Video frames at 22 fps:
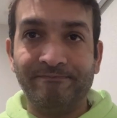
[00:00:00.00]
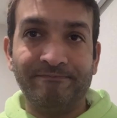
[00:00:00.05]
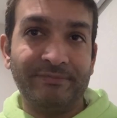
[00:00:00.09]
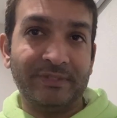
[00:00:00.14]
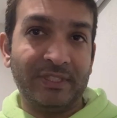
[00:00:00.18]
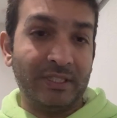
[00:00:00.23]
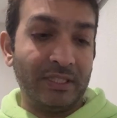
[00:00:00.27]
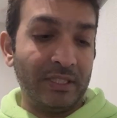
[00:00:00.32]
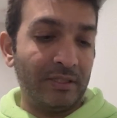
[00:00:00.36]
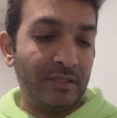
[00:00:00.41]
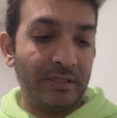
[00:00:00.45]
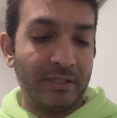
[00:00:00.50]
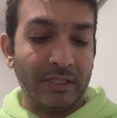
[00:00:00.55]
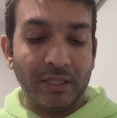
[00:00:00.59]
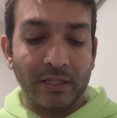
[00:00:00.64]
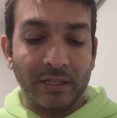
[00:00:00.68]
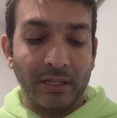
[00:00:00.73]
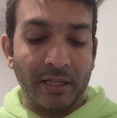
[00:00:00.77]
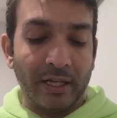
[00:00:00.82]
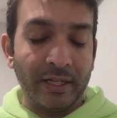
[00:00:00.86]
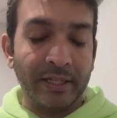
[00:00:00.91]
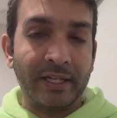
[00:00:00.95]
just
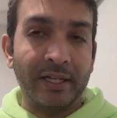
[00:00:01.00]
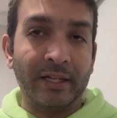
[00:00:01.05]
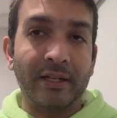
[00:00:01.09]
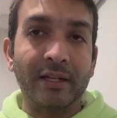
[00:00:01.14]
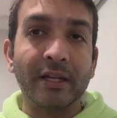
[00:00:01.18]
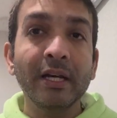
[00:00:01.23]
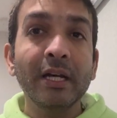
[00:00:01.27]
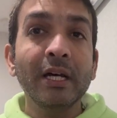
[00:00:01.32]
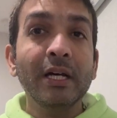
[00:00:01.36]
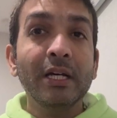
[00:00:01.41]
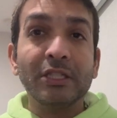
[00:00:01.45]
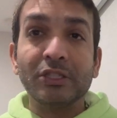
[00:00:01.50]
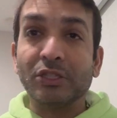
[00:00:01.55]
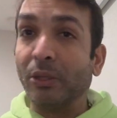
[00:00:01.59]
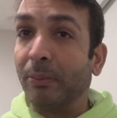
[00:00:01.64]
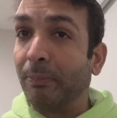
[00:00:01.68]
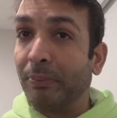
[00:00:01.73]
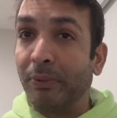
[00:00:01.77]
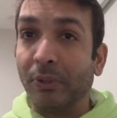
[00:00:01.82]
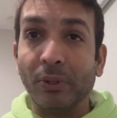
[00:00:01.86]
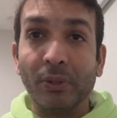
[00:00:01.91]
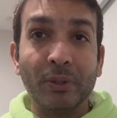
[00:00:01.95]
didn't like it. So
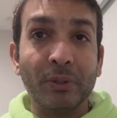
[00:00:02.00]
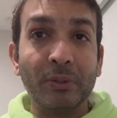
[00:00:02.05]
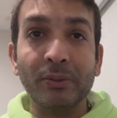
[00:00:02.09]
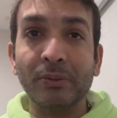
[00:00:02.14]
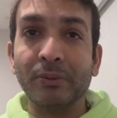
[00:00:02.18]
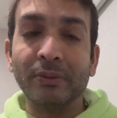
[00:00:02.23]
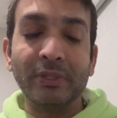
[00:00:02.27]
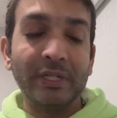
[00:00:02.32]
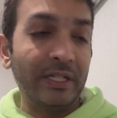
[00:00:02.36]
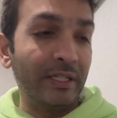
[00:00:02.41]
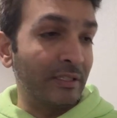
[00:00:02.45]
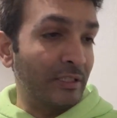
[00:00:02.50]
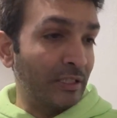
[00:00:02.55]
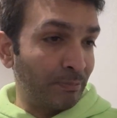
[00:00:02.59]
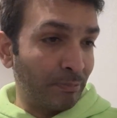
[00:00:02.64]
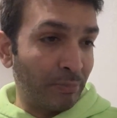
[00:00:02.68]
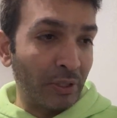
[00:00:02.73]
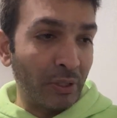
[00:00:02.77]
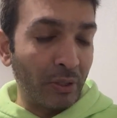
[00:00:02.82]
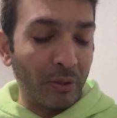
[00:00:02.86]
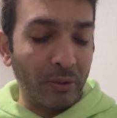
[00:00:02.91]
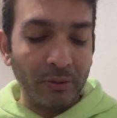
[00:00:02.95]
Pro is
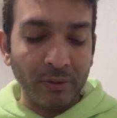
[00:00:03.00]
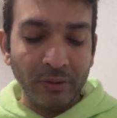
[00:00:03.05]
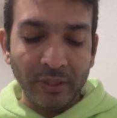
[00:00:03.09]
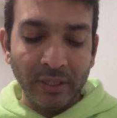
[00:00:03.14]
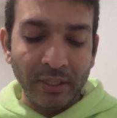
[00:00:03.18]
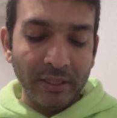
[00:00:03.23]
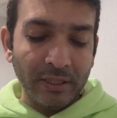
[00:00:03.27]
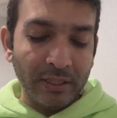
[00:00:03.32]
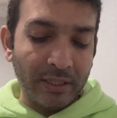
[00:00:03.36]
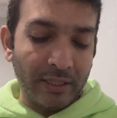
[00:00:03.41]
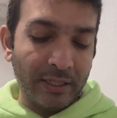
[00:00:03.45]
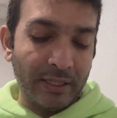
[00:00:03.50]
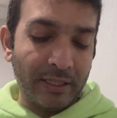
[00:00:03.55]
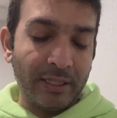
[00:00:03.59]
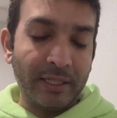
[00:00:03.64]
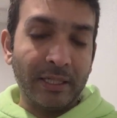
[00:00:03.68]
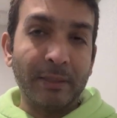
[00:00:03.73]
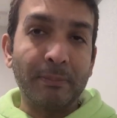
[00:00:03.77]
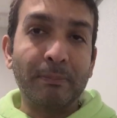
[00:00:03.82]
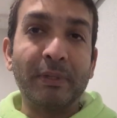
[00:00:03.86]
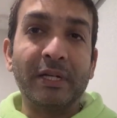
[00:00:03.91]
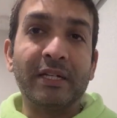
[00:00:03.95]
Pro,
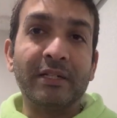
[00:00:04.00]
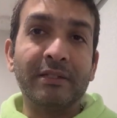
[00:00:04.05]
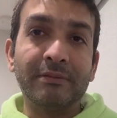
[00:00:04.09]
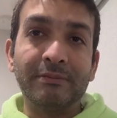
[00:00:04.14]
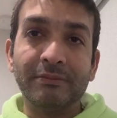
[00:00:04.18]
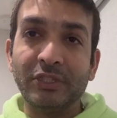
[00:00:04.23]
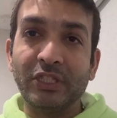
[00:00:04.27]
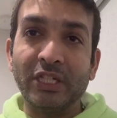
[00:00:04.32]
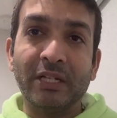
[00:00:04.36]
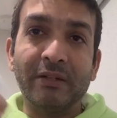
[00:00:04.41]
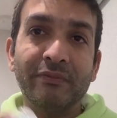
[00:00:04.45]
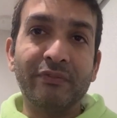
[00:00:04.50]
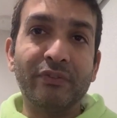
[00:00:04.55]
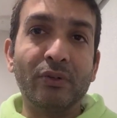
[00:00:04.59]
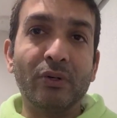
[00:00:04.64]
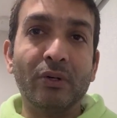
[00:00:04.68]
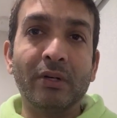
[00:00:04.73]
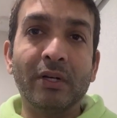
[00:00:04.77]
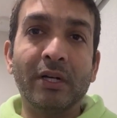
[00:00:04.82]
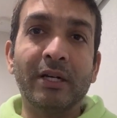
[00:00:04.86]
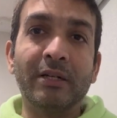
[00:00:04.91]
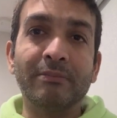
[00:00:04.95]
but Gen
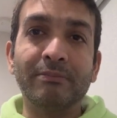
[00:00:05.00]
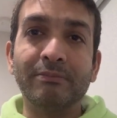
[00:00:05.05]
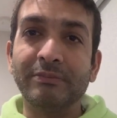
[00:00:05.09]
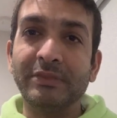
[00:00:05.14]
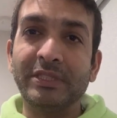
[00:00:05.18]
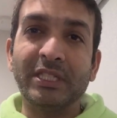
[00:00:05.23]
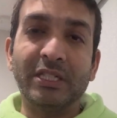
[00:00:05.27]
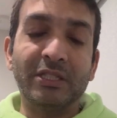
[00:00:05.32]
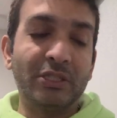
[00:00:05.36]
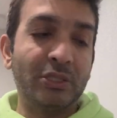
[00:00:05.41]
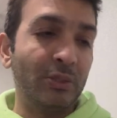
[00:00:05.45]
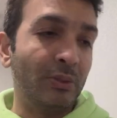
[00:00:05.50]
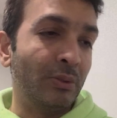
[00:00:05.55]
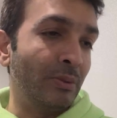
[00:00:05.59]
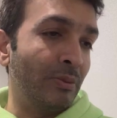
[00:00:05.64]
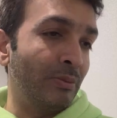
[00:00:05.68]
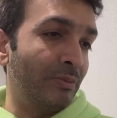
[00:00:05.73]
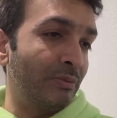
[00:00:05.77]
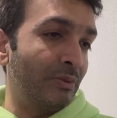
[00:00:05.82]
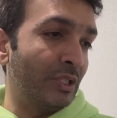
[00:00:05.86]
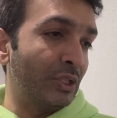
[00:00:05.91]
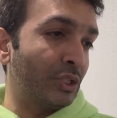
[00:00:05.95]
4 did
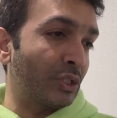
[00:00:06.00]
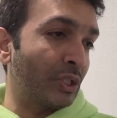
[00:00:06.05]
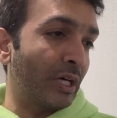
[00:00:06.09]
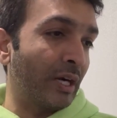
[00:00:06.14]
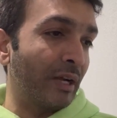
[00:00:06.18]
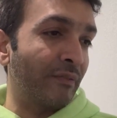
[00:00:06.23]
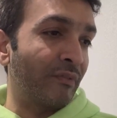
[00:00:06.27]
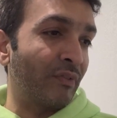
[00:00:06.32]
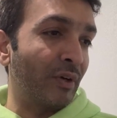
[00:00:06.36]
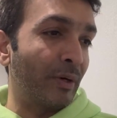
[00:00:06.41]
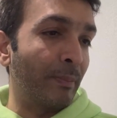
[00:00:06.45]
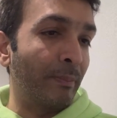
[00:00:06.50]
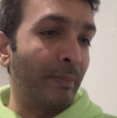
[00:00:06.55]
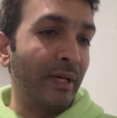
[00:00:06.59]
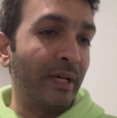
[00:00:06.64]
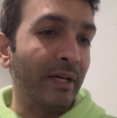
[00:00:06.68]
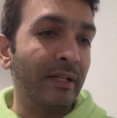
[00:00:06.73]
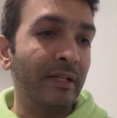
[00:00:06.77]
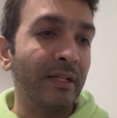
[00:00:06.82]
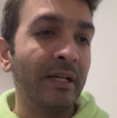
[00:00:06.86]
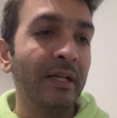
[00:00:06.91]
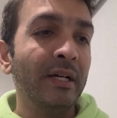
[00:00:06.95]
do the trick for a
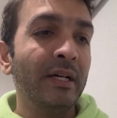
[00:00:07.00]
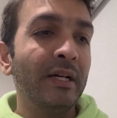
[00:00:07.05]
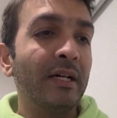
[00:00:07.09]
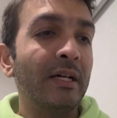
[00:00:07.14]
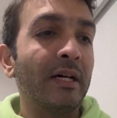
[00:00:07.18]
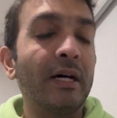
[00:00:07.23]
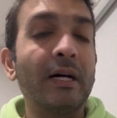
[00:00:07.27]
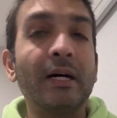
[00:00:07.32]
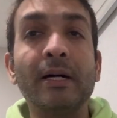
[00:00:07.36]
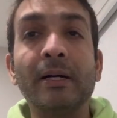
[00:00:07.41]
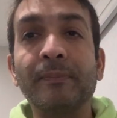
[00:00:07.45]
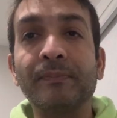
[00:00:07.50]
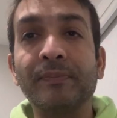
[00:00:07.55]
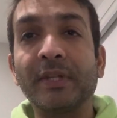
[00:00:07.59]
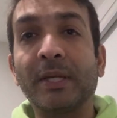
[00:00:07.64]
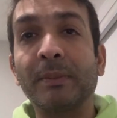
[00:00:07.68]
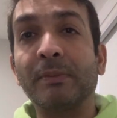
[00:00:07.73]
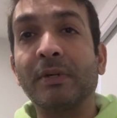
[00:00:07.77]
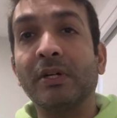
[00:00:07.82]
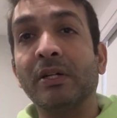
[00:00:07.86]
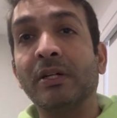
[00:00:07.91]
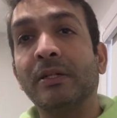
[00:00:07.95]
bit.
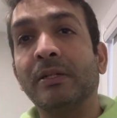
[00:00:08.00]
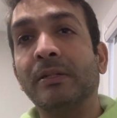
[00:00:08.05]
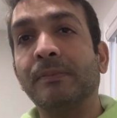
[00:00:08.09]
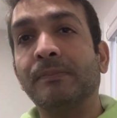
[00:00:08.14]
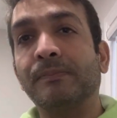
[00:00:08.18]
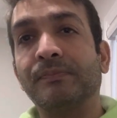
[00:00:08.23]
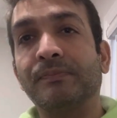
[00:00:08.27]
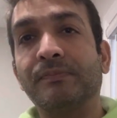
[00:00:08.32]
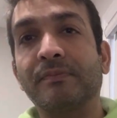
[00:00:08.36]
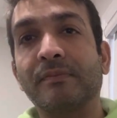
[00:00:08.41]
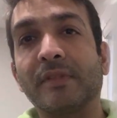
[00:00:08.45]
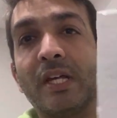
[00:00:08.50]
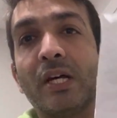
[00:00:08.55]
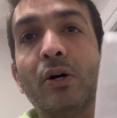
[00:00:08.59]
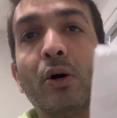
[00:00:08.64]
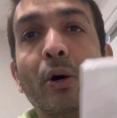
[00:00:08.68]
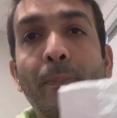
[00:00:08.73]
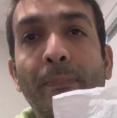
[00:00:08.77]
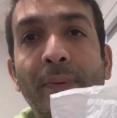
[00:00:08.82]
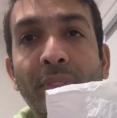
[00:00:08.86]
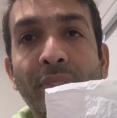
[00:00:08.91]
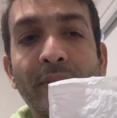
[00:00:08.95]
I'm gonna
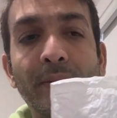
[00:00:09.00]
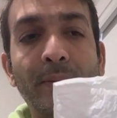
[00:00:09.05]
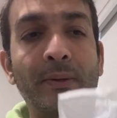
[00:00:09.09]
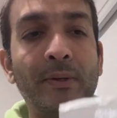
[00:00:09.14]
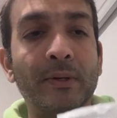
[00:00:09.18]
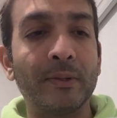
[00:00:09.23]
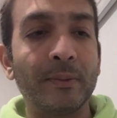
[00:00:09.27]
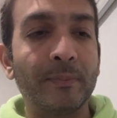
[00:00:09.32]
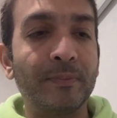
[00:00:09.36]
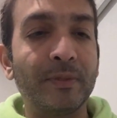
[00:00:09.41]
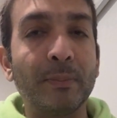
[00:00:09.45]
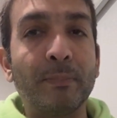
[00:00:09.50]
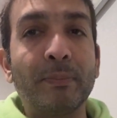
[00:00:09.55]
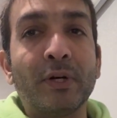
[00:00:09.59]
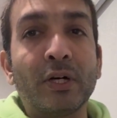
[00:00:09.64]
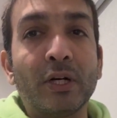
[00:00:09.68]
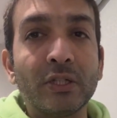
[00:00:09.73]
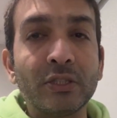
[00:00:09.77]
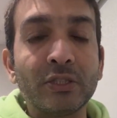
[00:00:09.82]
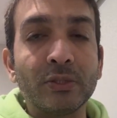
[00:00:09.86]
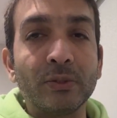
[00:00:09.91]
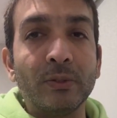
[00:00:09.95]
open the
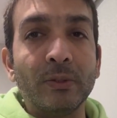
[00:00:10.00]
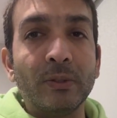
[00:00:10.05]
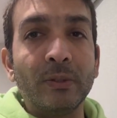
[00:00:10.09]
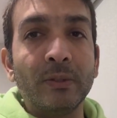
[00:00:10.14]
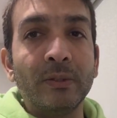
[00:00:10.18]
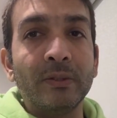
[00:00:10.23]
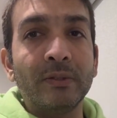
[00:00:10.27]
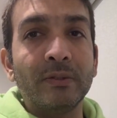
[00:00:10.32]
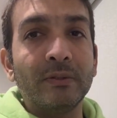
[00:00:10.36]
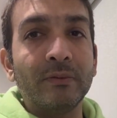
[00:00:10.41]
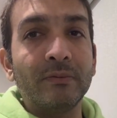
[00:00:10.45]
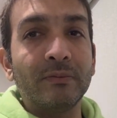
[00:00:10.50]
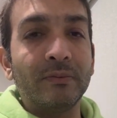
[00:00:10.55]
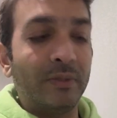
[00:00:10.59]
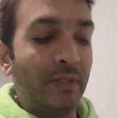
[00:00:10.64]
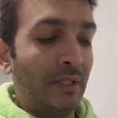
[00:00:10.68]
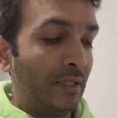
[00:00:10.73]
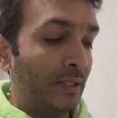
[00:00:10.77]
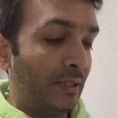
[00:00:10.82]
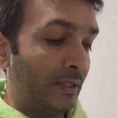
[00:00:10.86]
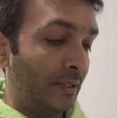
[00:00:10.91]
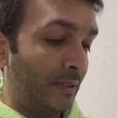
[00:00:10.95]
parcel.
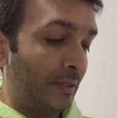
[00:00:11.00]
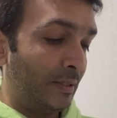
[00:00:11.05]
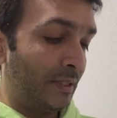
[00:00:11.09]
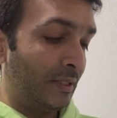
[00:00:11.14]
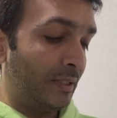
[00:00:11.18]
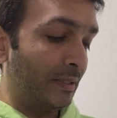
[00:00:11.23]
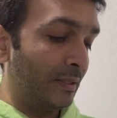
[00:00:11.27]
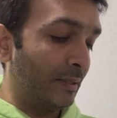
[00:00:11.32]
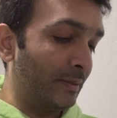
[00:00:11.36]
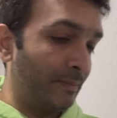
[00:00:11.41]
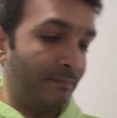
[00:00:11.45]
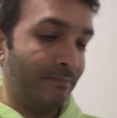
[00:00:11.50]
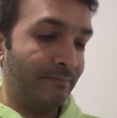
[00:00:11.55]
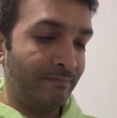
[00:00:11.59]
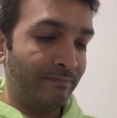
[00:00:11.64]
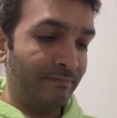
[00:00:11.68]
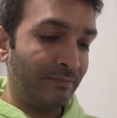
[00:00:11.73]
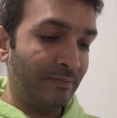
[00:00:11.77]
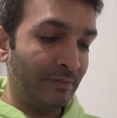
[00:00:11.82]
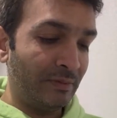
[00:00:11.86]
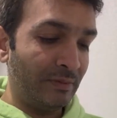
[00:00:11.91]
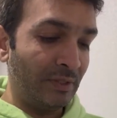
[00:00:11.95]
The
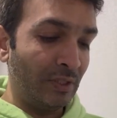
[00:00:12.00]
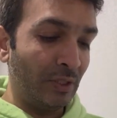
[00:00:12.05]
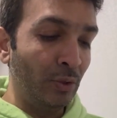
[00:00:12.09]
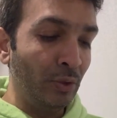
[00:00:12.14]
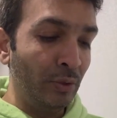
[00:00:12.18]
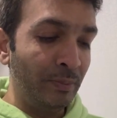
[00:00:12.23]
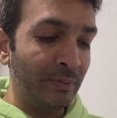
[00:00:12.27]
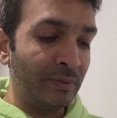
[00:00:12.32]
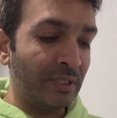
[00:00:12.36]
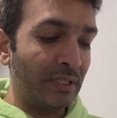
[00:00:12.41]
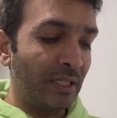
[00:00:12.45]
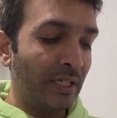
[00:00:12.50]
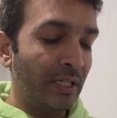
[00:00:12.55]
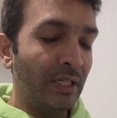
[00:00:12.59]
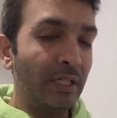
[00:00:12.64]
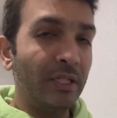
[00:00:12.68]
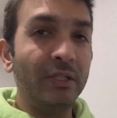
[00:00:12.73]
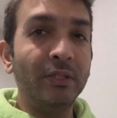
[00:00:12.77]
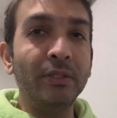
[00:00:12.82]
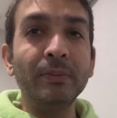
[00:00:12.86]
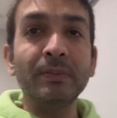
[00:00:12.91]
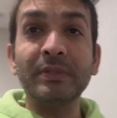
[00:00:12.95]
oops,
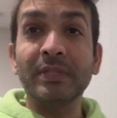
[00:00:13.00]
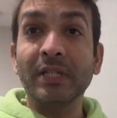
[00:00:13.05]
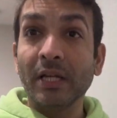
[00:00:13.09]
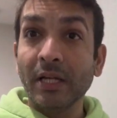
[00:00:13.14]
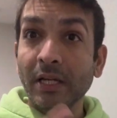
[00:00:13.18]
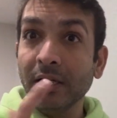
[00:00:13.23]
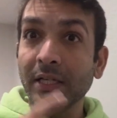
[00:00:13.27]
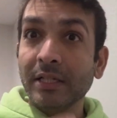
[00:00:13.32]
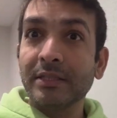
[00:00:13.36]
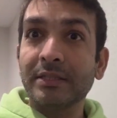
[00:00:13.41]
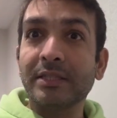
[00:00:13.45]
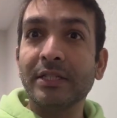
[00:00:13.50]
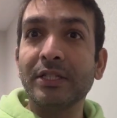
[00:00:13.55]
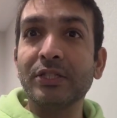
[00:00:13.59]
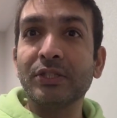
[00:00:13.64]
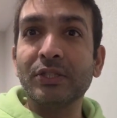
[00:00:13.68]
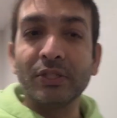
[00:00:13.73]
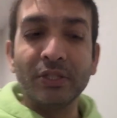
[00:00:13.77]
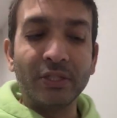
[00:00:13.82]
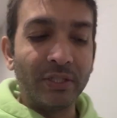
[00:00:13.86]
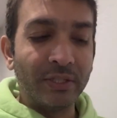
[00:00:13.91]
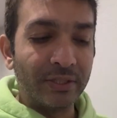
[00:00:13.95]
oops,
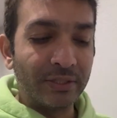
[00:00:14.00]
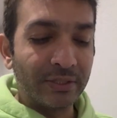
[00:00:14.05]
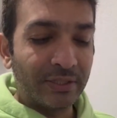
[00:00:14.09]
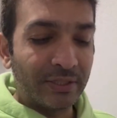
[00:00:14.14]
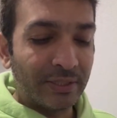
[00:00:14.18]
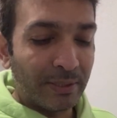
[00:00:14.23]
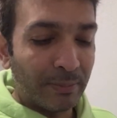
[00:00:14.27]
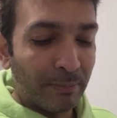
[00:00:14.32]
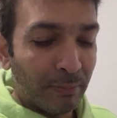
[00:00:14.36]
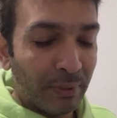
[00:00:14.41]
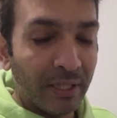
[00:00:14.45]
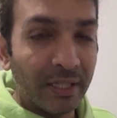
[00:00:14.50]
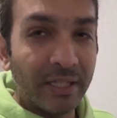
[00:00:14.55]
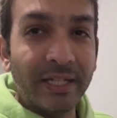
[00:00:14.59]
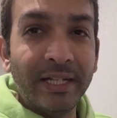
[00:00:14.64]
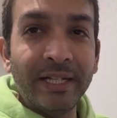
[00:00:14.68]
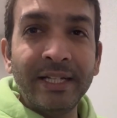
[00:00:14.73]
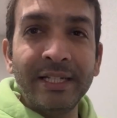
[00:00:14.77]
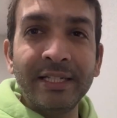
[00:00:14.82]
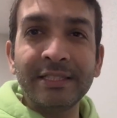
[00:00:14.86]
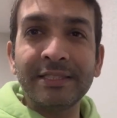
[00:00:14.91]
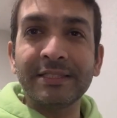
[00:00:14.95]
scissors,
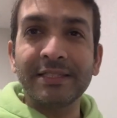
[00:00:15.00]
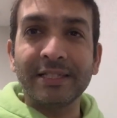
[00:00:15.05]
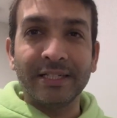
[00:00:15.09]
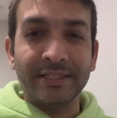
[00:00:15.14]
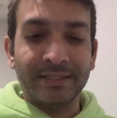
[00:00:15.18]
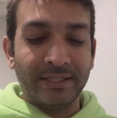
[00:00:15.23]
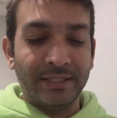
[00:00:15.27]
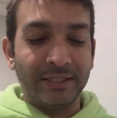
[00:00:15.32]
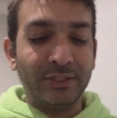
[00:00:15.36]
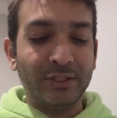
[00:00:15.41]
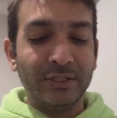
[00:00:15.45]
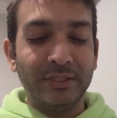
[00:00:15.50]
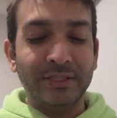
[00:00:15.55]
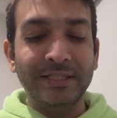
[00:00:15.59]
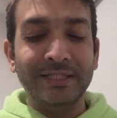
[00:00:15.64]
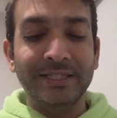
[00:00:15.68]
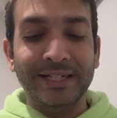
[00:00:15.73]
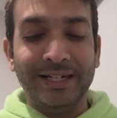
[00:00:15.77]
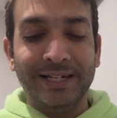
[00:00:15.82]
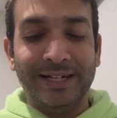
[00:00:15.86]
please, assistant.